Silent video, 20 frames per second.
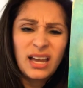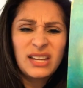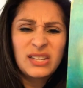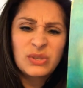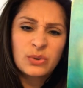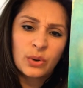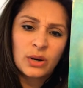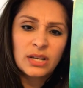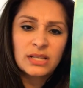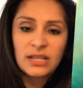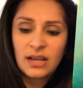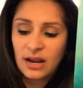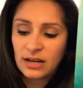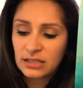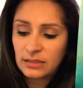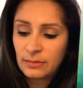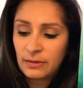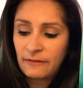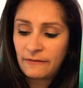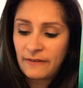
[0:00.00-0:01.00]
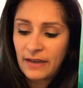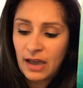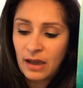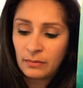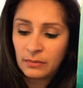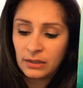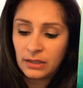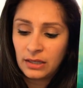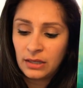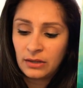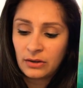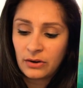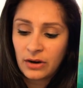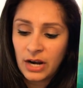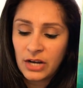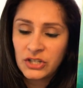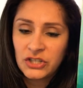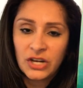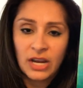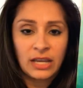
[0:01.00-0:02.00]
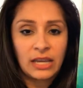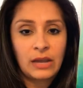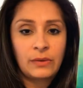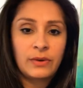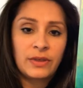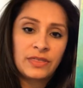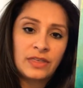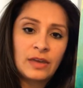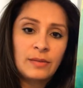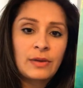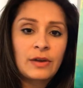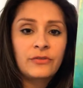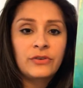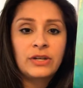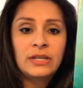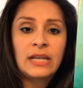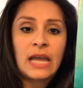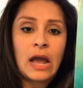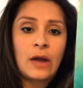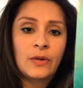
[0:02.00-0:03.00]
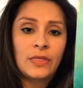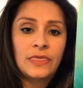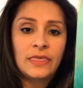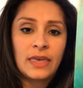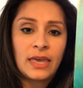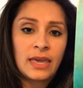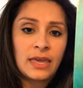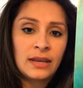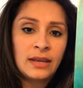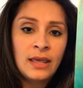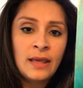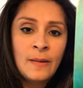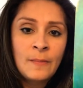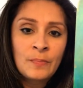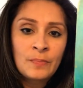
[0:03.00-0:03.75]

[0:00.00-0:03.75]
sort of talk to my family or I check in with them every now and then.